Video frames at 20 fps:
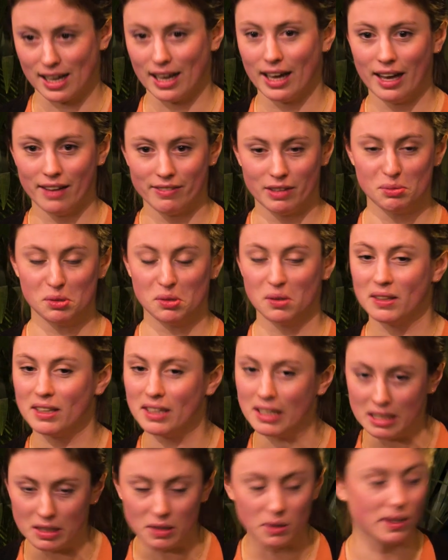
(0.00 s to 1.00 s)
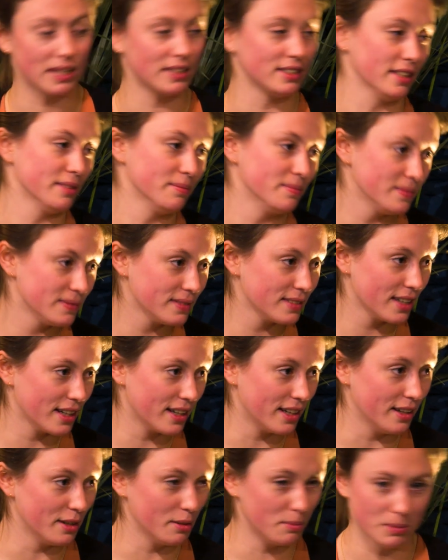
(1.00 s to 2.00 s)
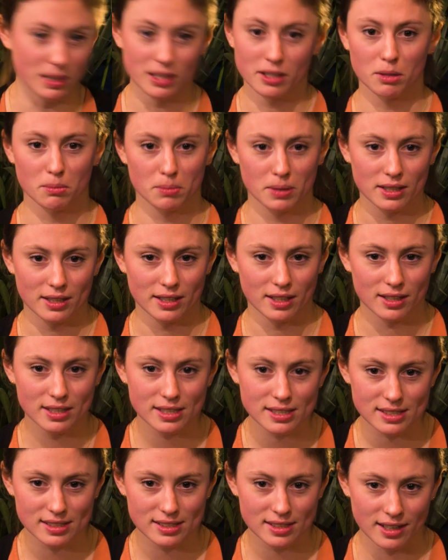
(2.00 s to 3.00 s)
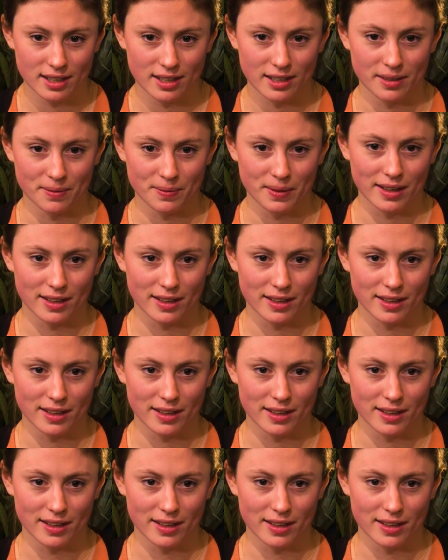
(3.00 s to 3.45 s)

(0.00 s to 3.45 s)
I have absolutely no idea. Uh, being completely honest, um,